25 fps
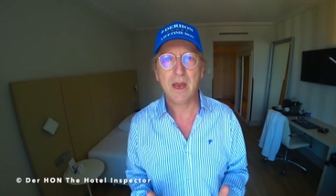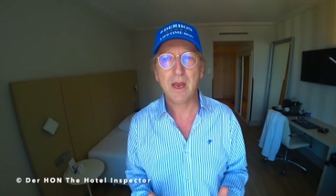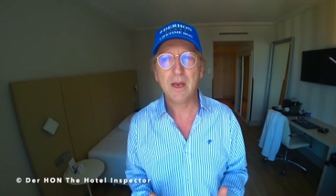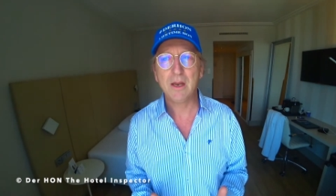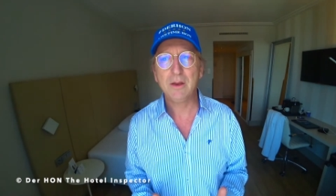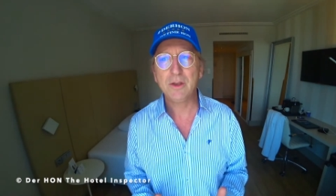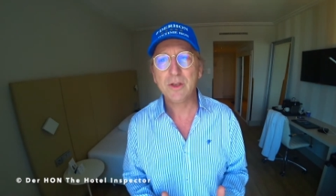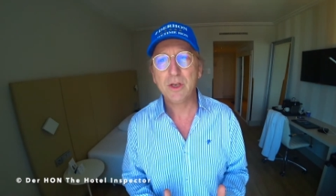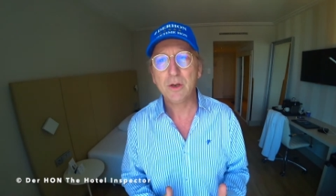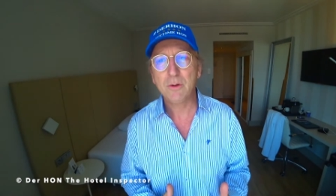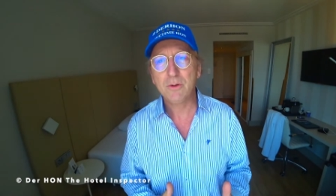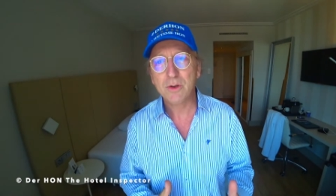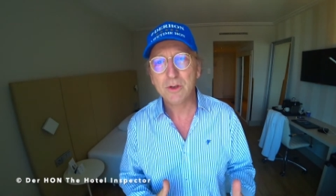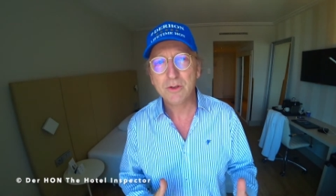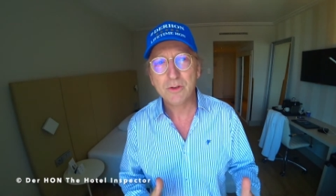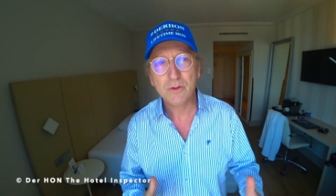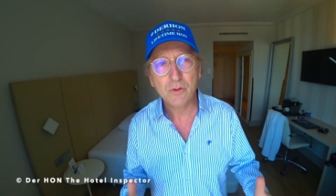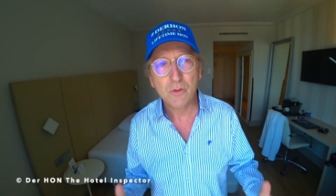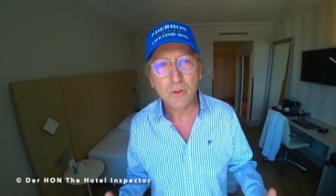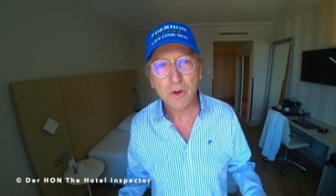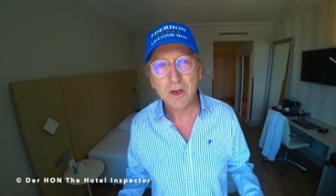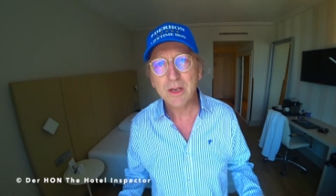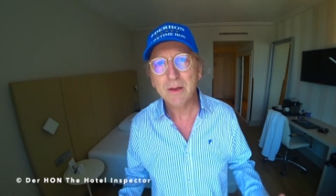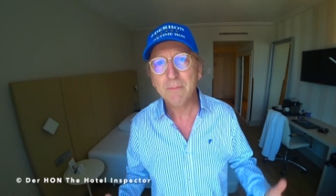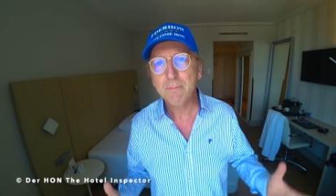So the
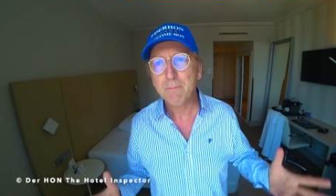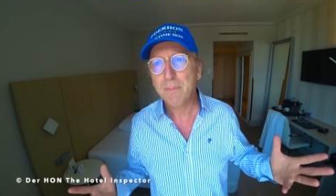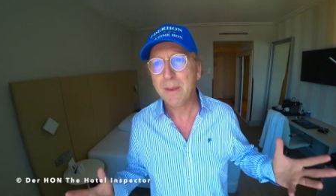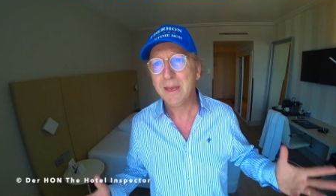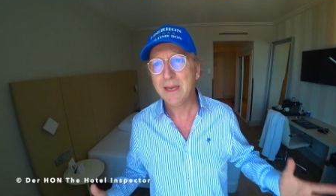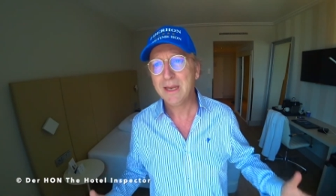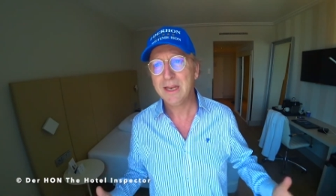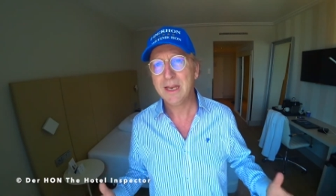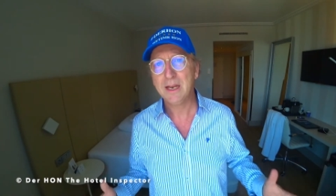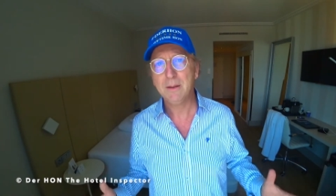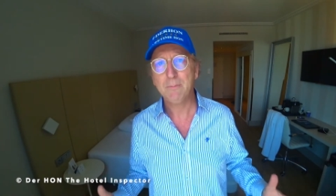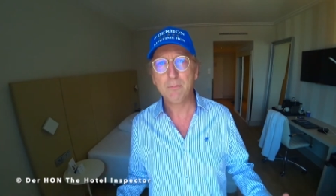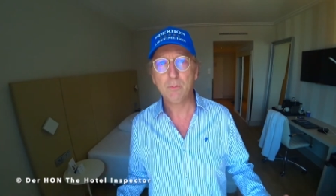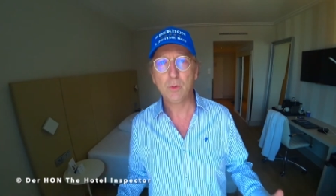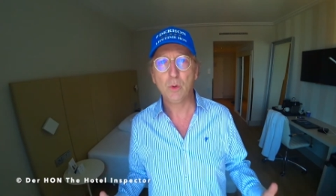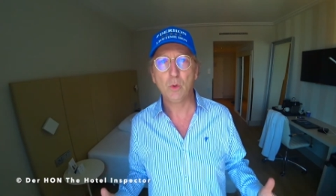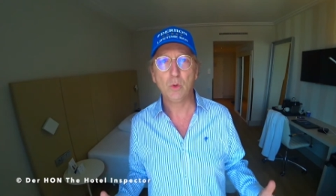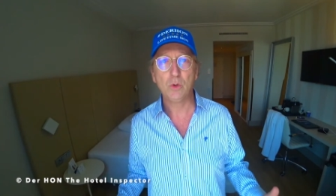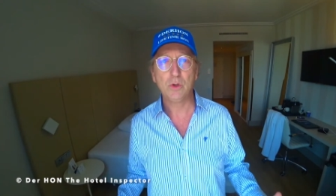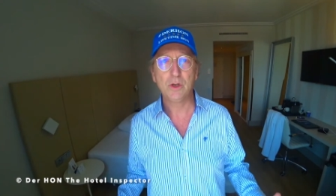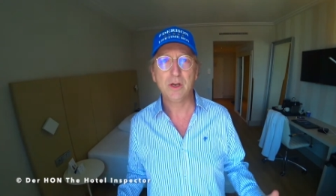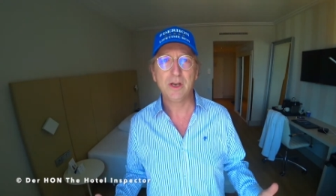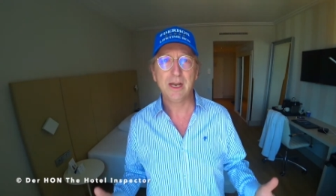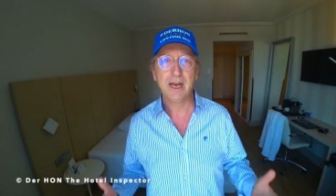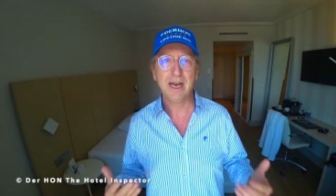three big
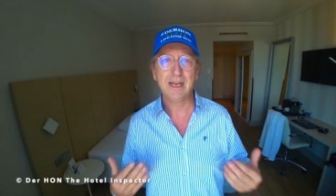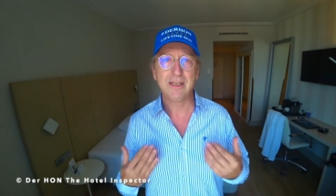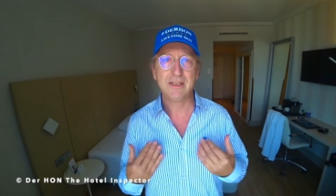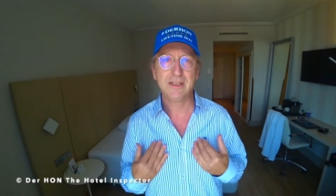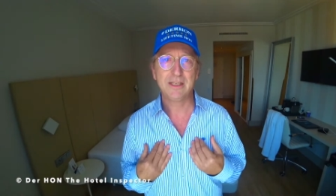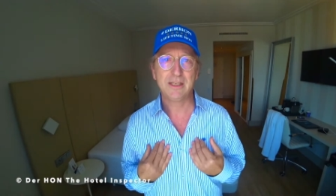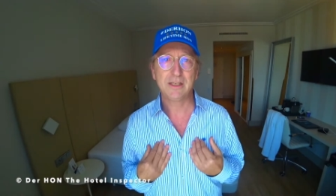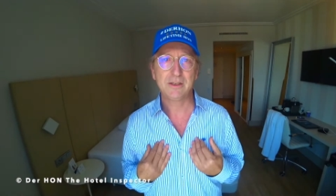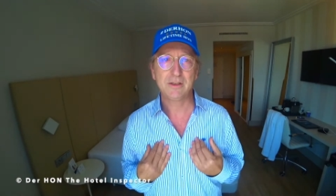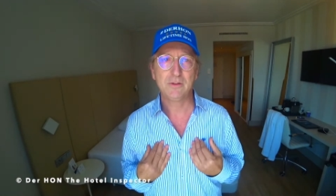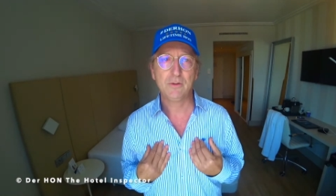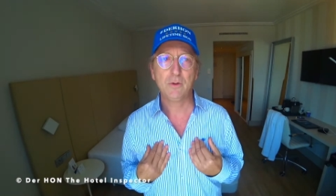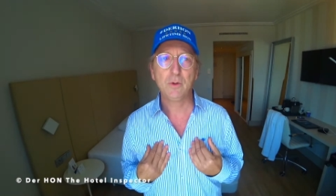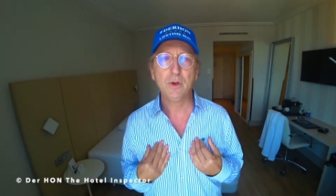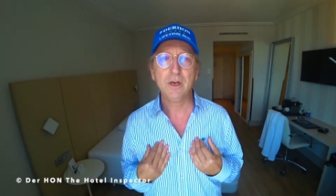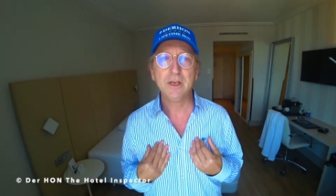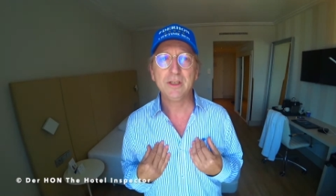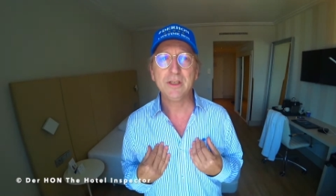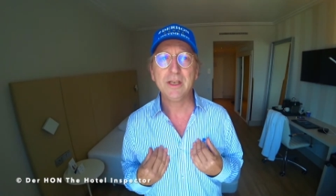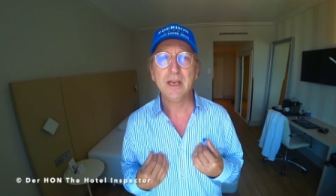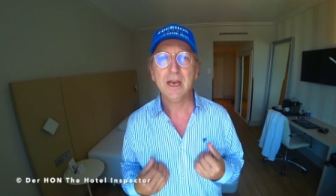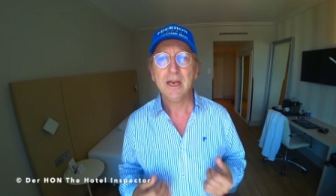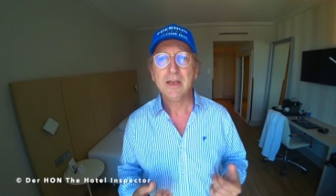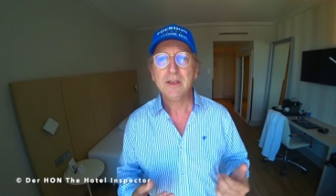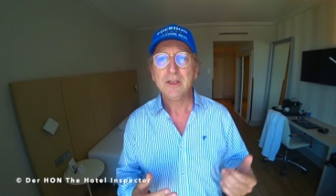important S's for us
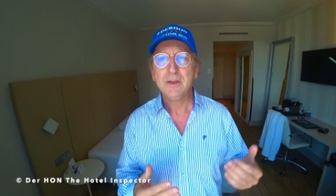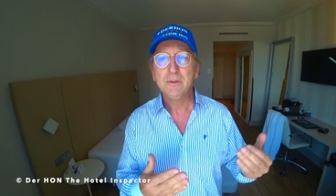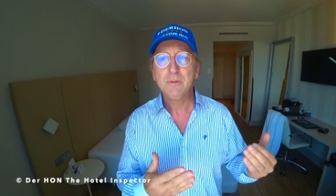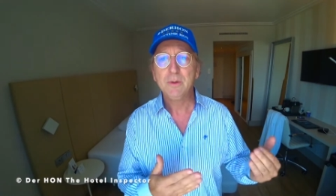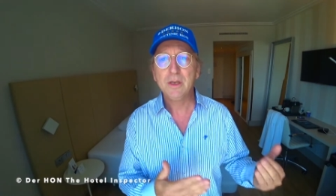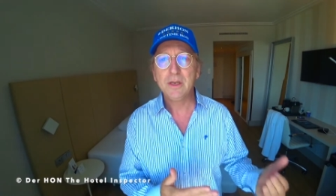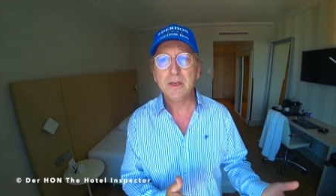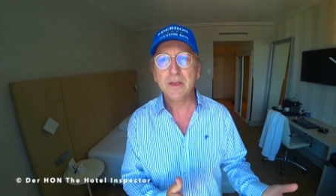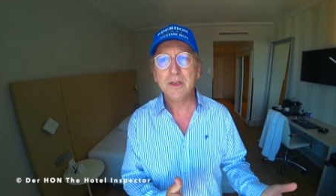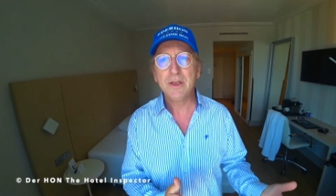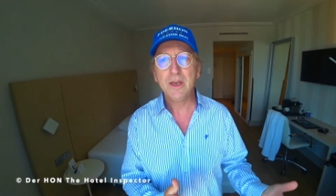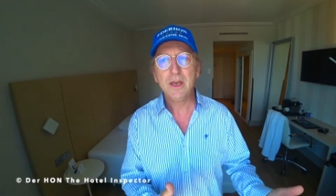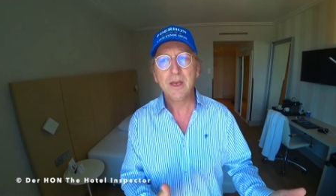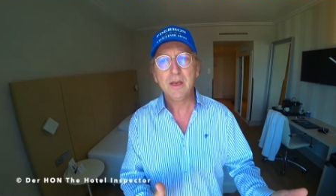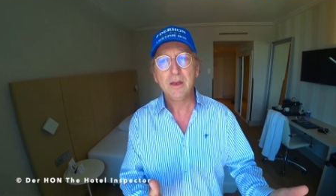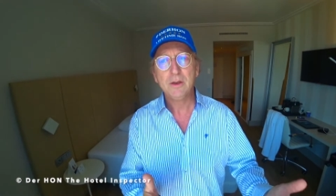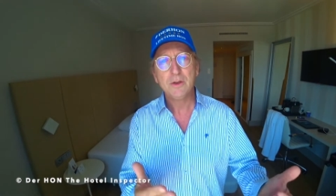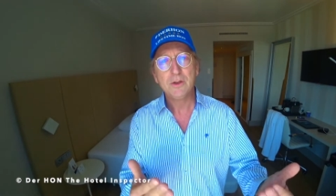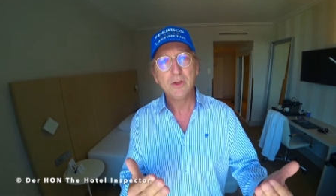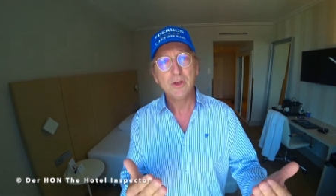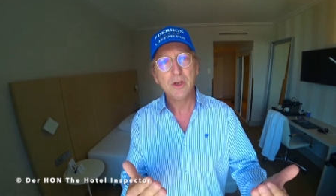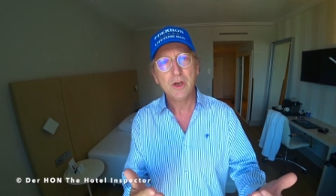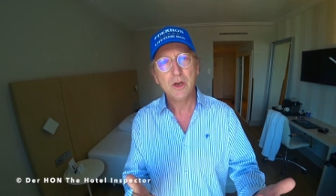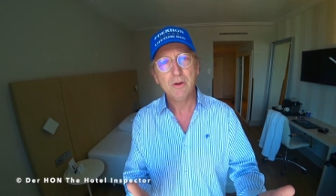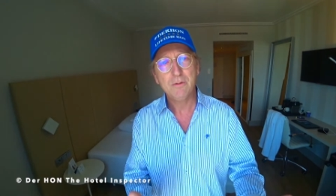customers,
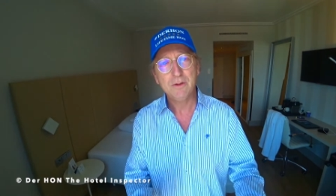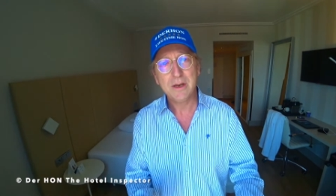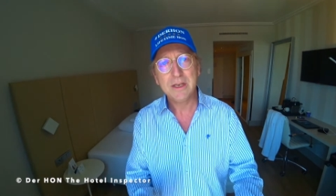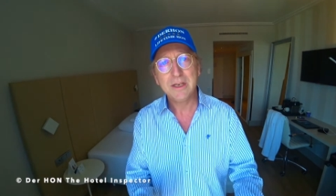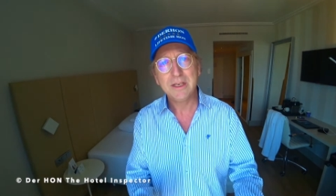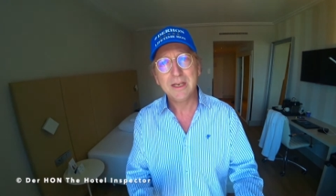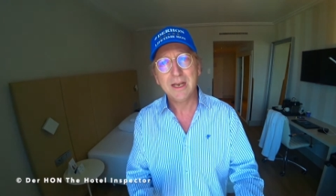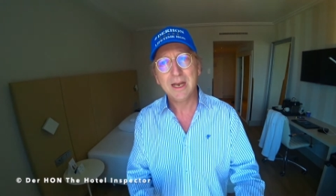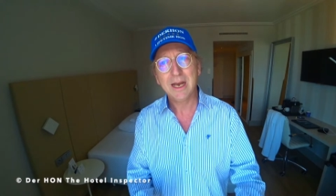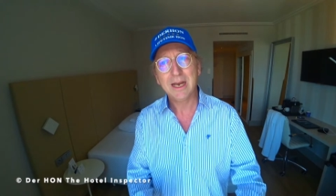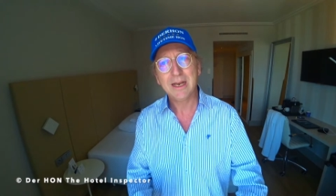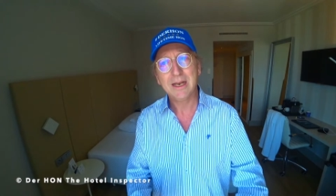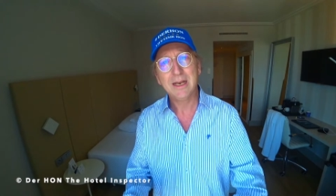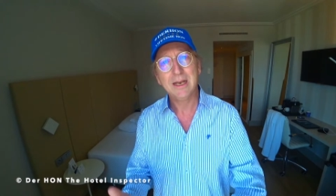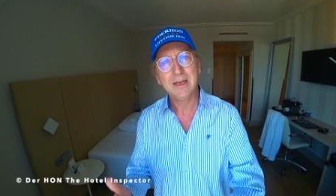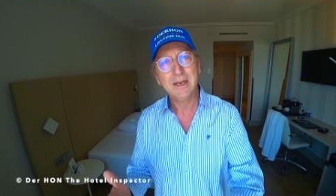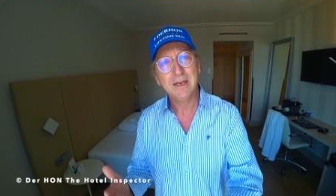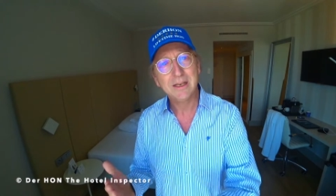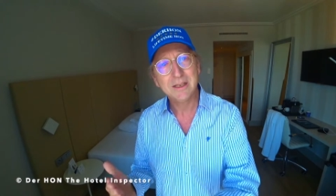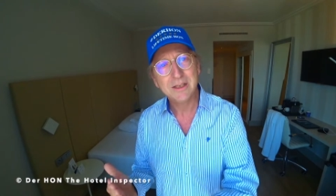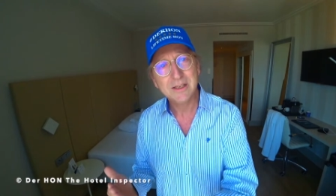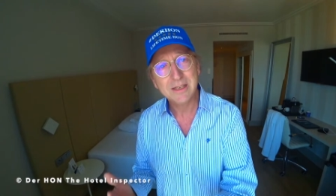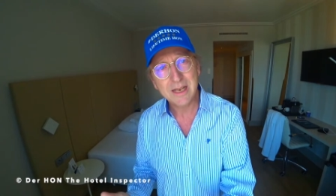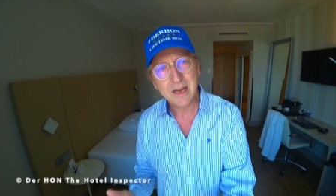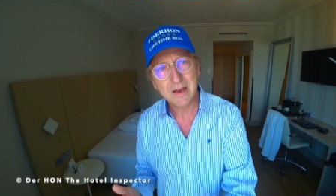service,
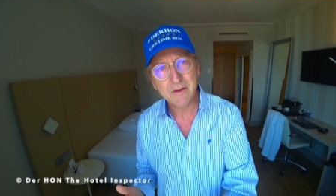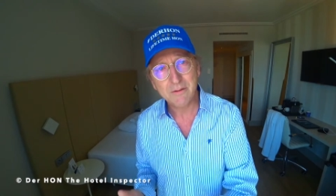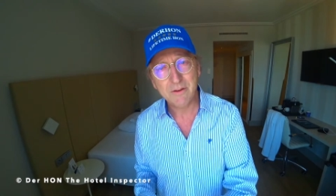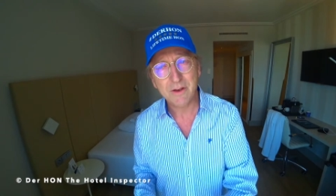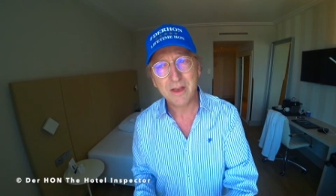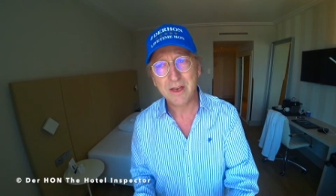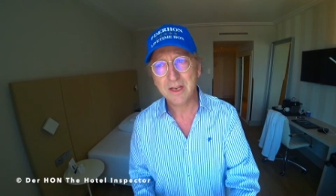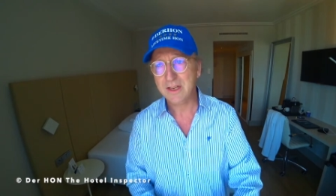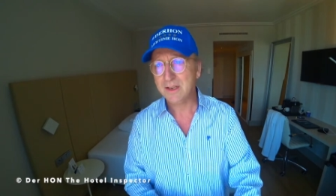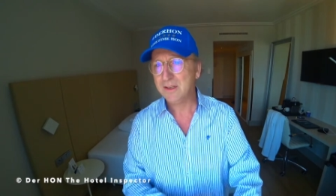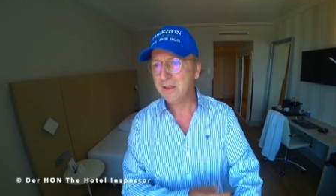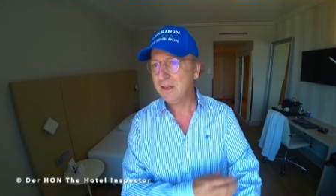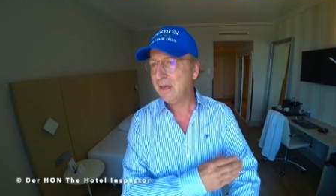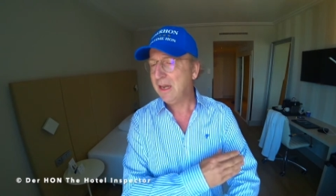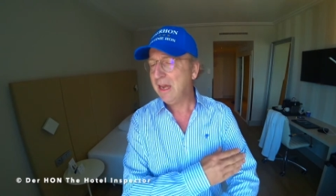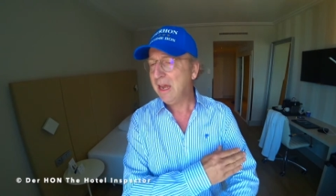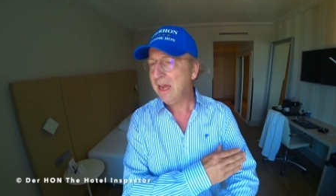cleanliness, safety,